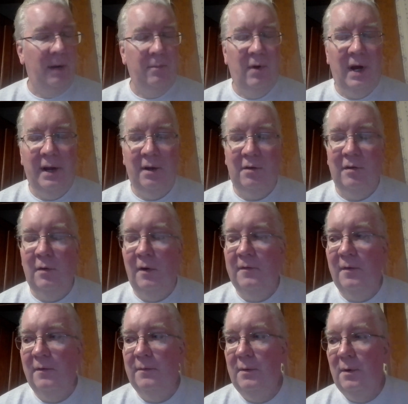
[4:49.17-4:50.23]
my products
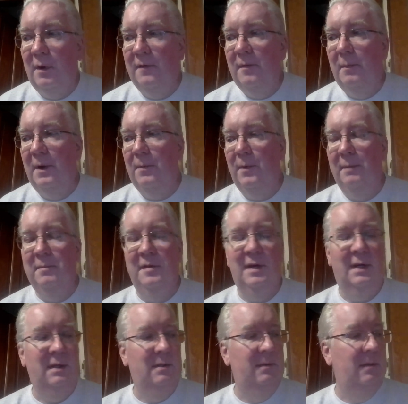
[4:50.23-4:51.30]
off of my
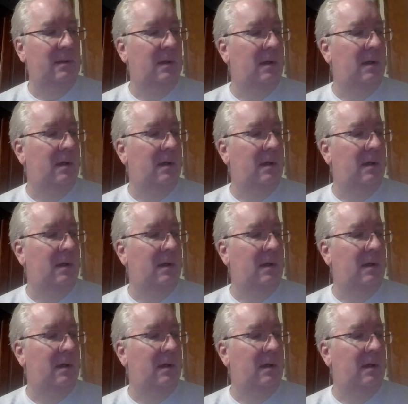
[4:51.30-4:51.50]
website.